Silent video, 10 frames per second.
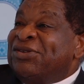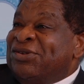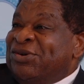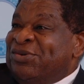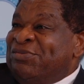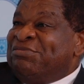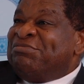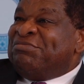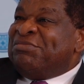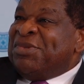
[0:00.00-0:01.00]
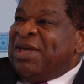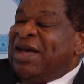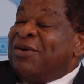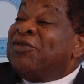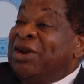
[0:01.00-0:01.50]
So
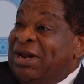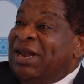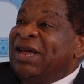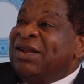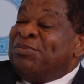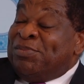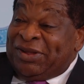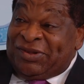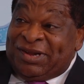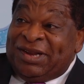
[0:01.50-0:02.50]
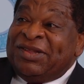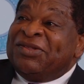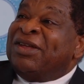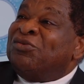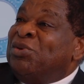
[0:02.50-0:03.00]
I'm very glad personally
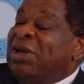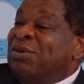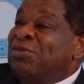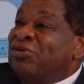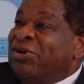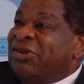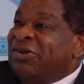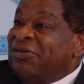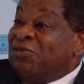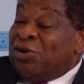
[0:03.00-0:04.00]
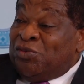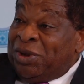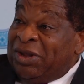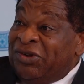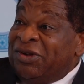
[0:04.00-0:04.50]
that we're able to achieve what
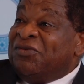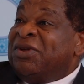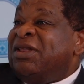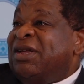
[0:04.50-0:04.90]
we achieved in